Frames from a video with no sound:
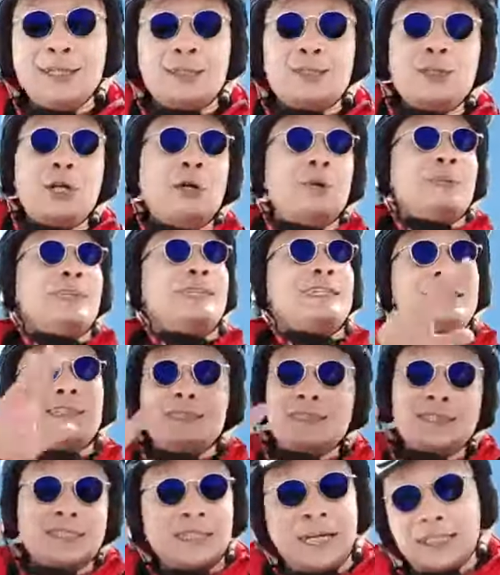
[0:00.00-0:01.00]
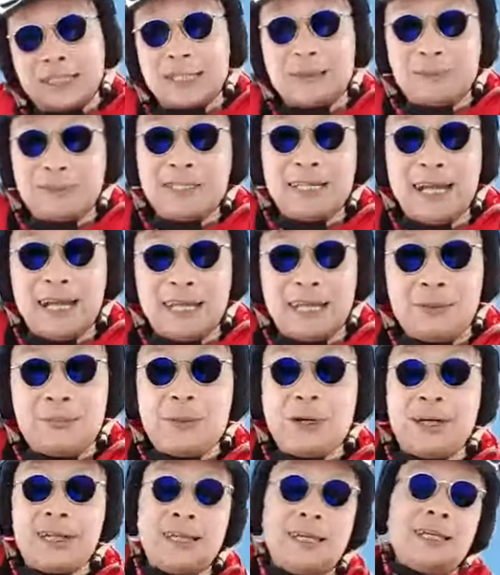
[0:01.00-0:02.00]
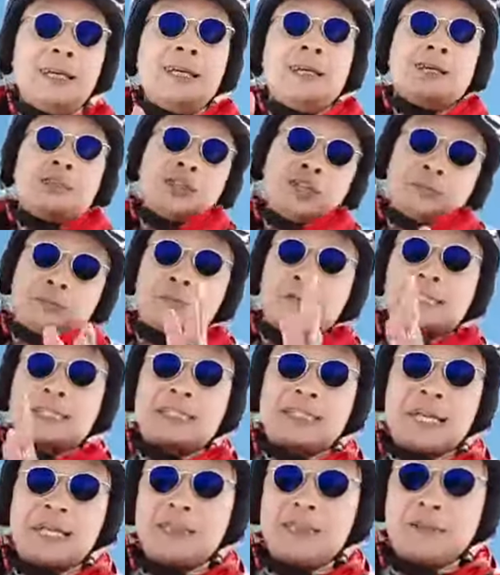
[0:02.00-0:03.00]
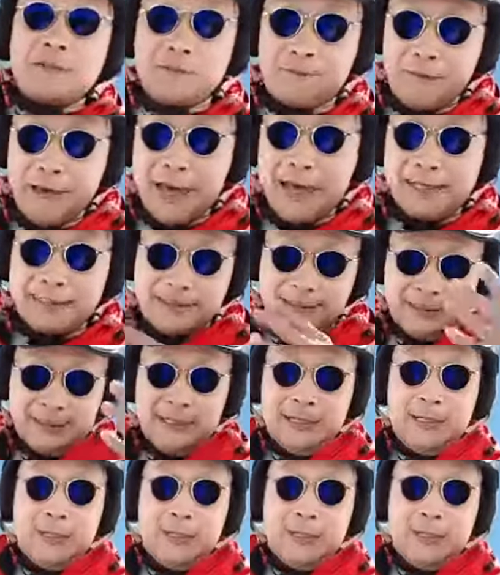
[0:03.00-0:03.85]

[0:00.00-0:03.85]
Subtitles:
No need to suck up to anybody. Just present the facts.